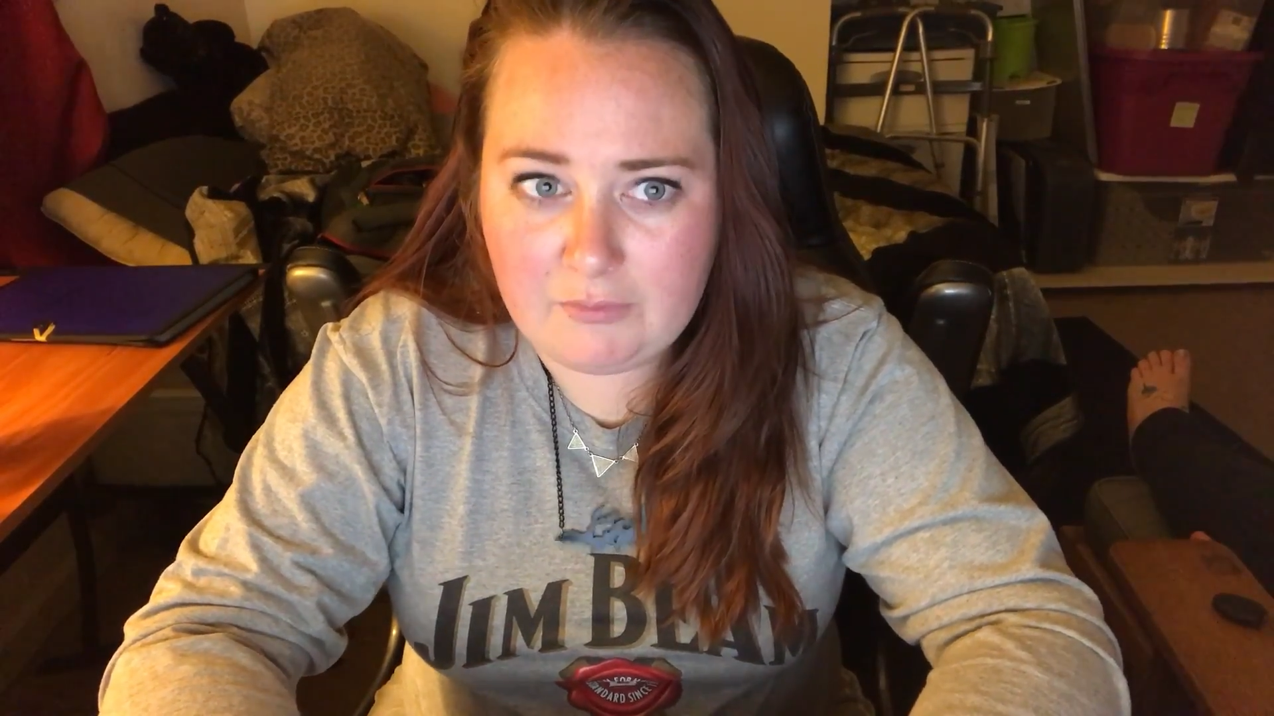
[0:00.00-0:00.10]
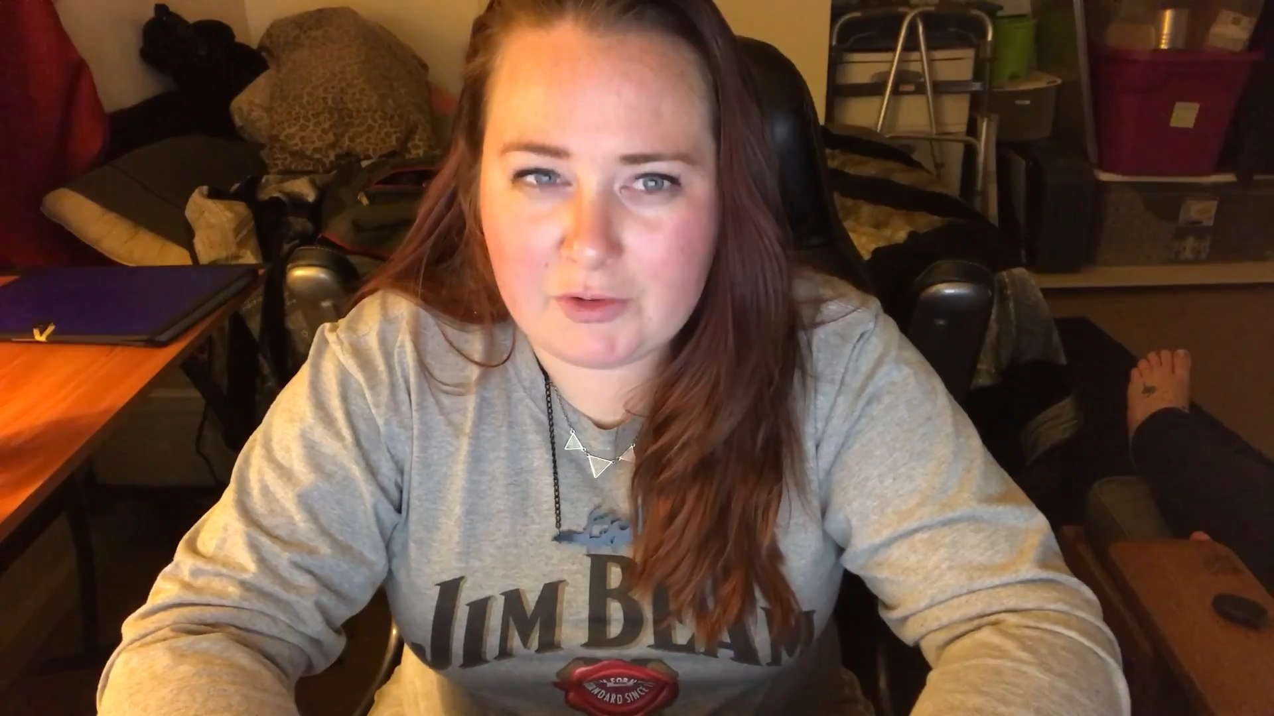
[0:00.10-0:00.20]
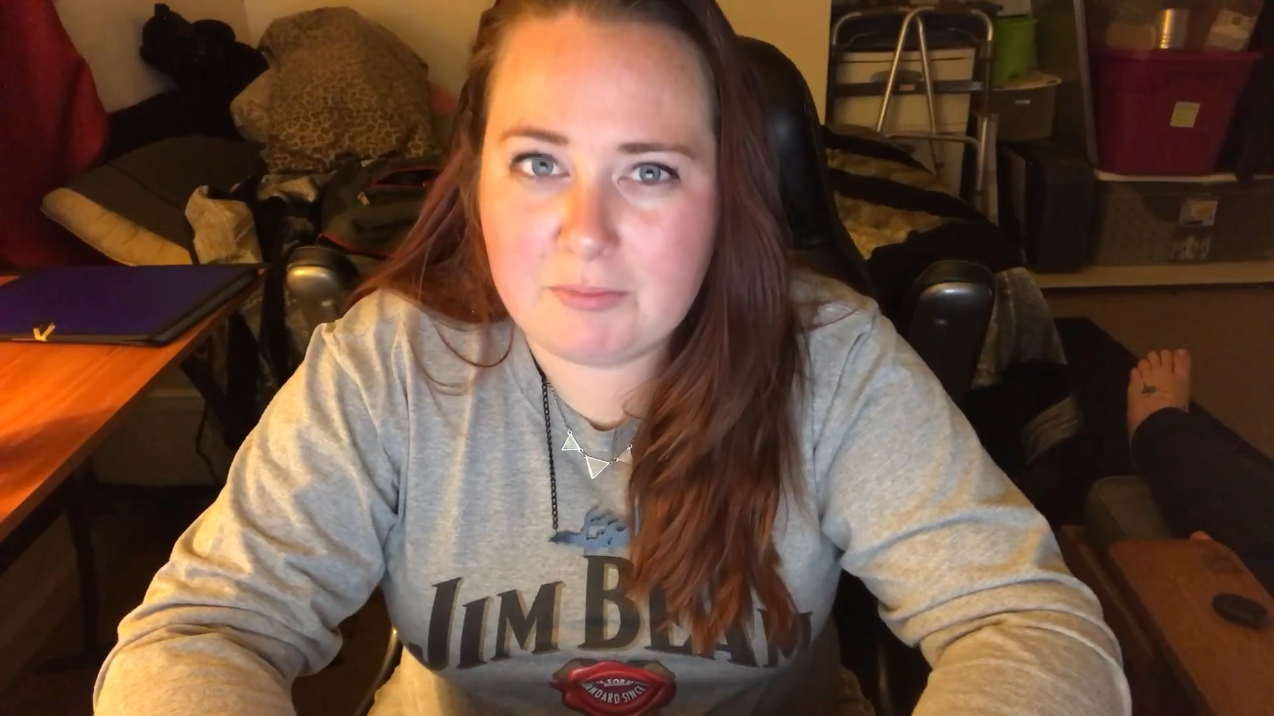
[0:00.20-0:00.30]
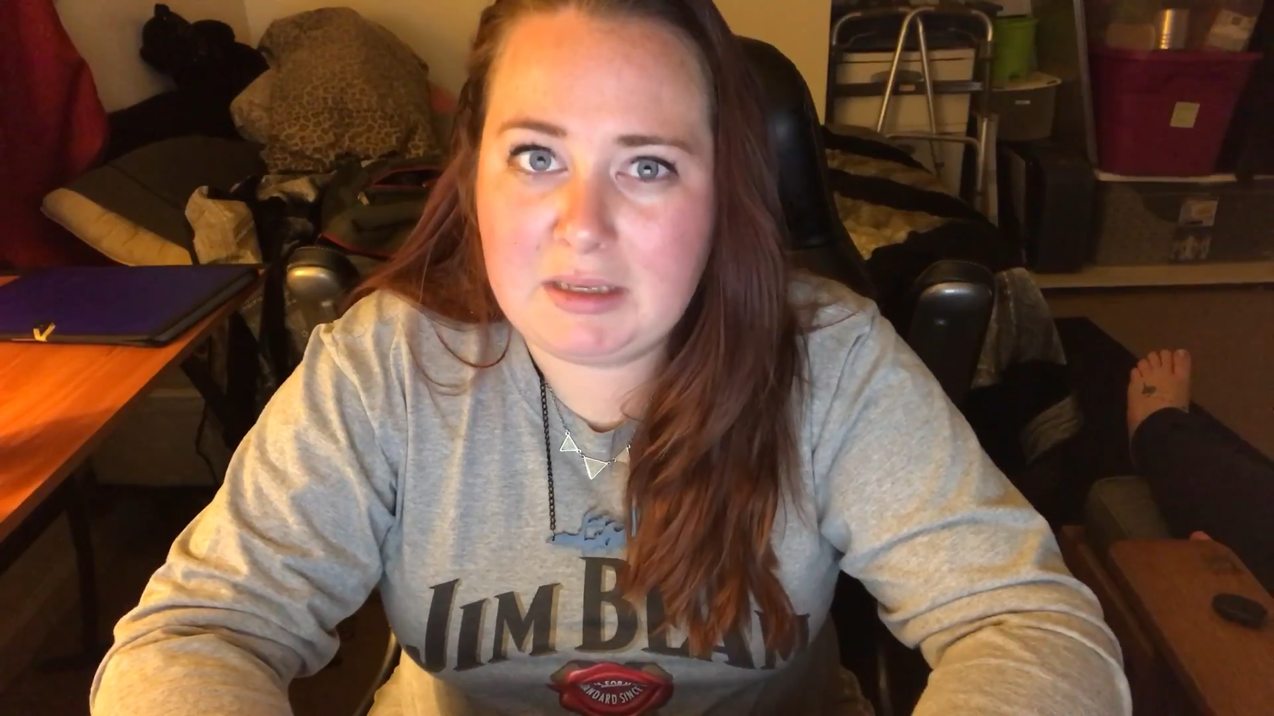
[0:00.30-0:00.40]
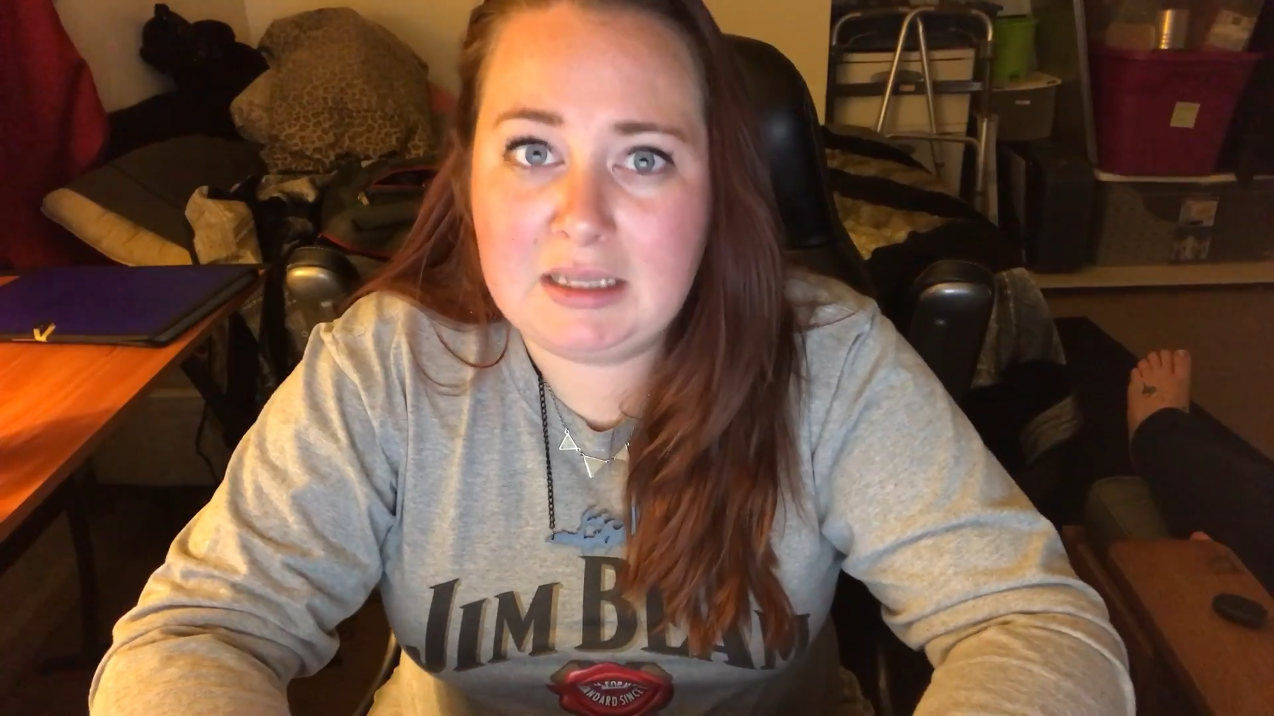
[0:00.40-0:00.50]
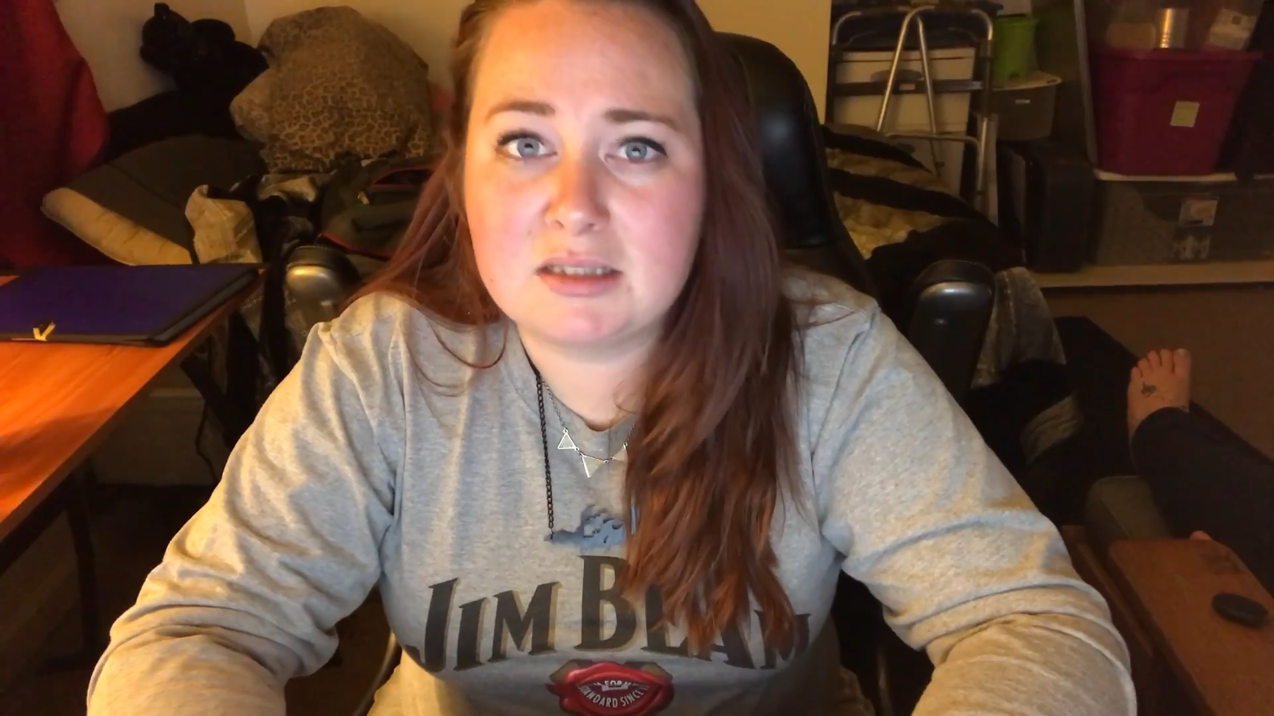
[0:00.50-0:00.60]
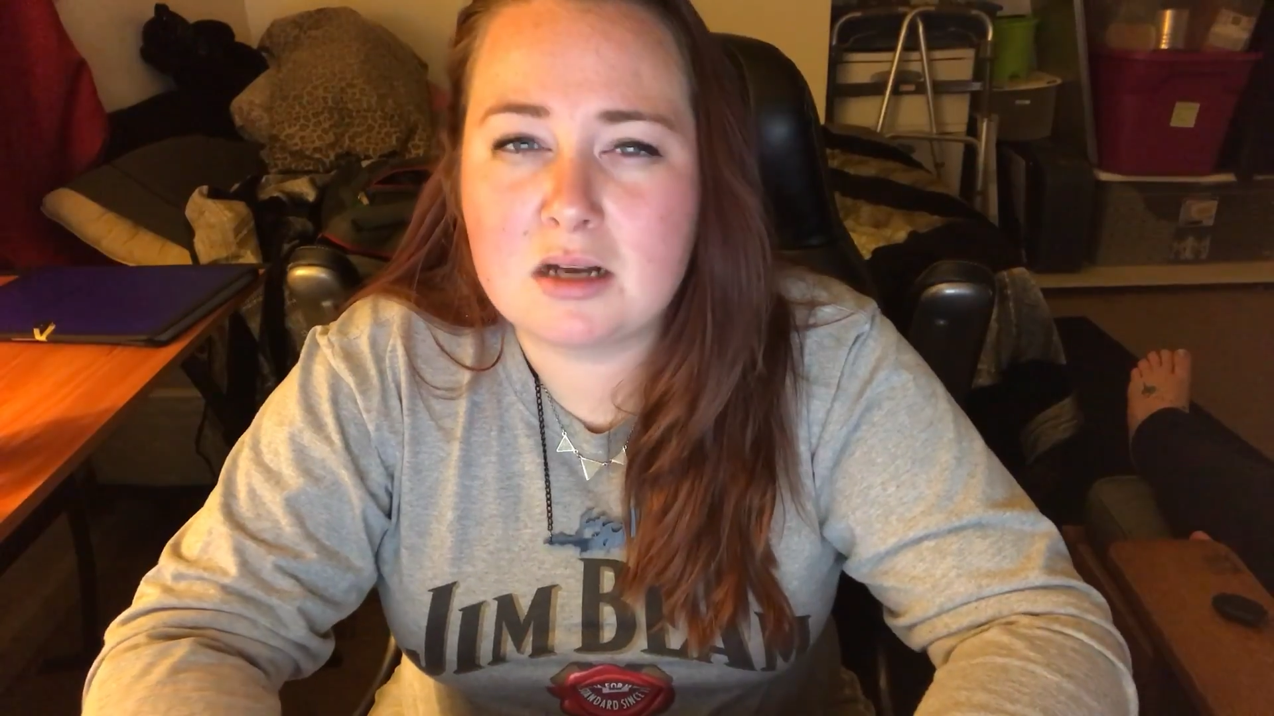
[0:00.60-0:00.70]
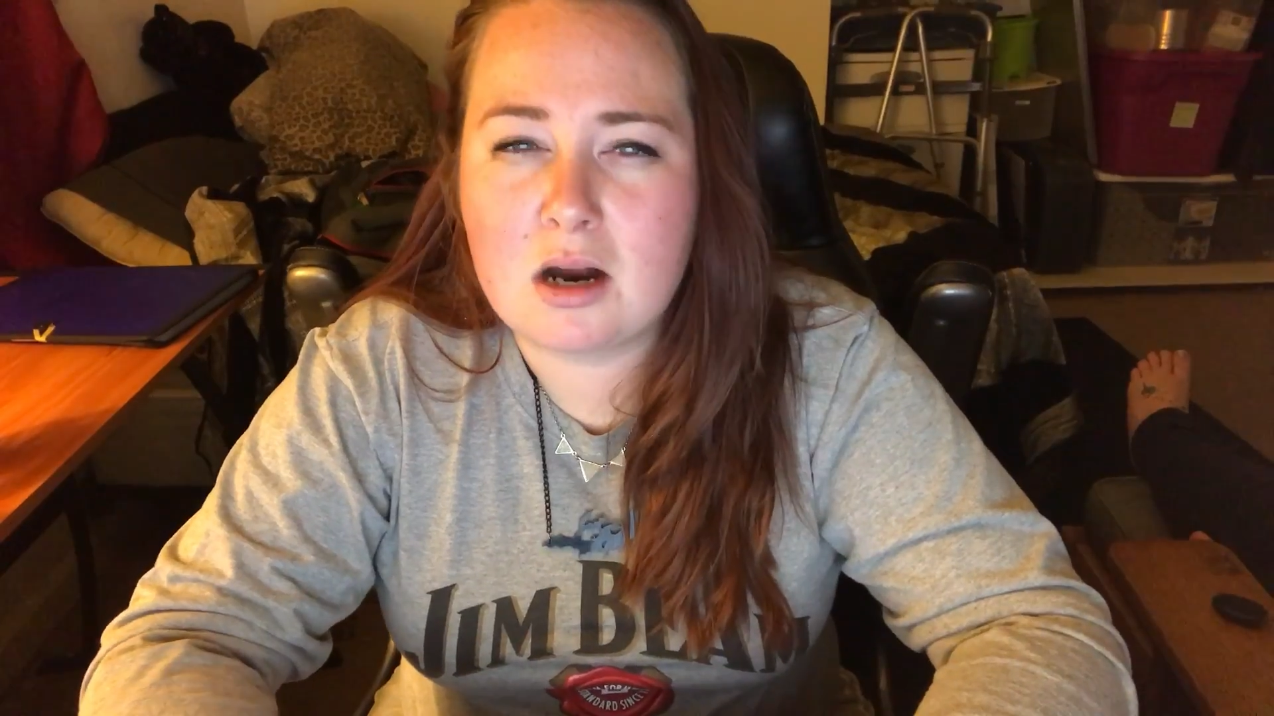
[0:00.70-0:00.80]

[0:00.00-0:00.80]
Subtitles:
for me, it's a